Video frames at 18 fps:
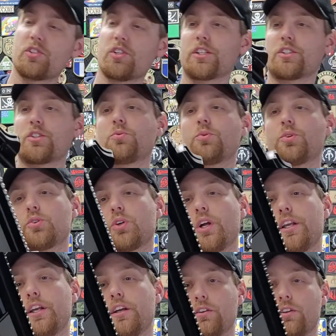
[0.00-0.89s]
selector switch
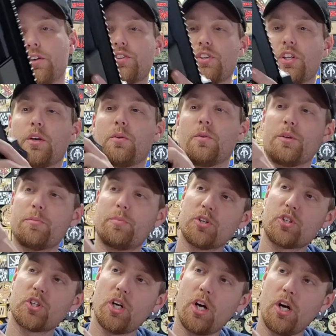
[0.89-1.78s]
right here looks like when you
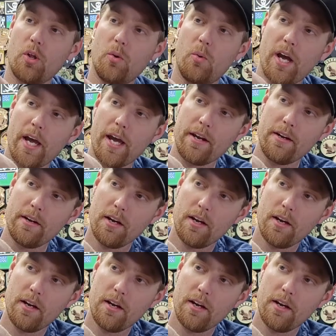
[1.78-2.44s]
push it all the way,